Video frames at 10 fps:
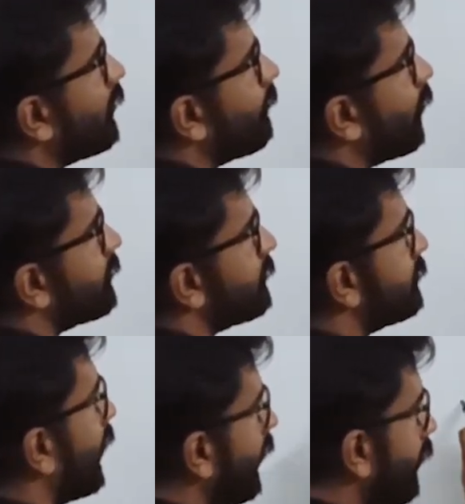the processes
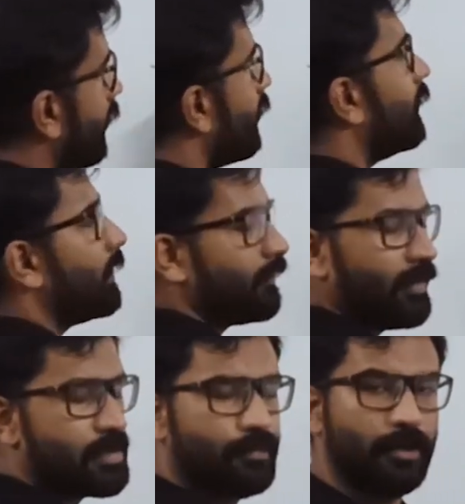are
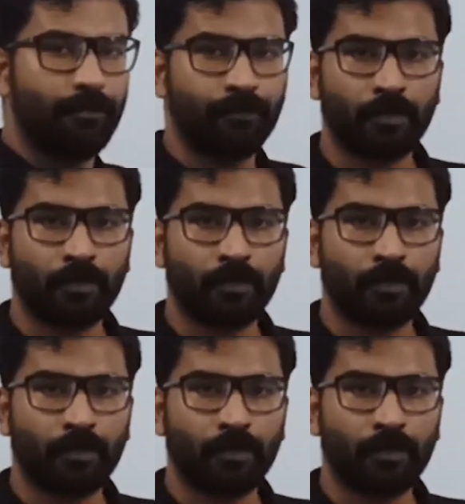reversible.